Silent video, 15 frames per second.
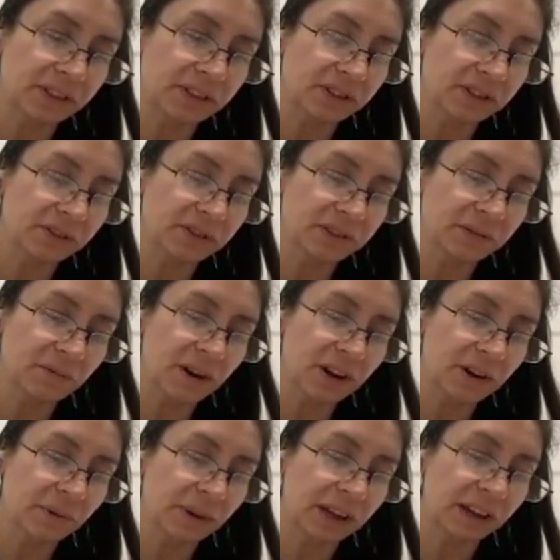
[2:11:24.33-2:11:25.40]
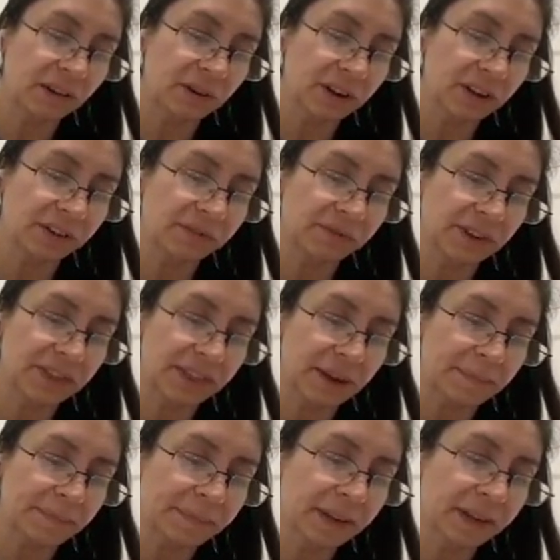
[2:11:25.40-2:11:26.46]
You can choose to walk away or
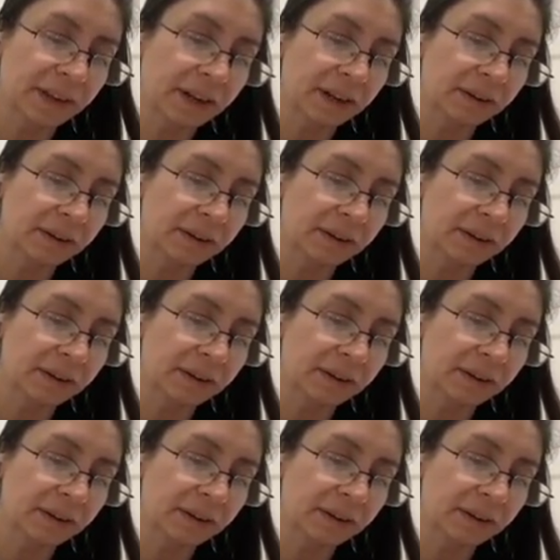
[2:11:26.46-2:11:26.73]
confront them.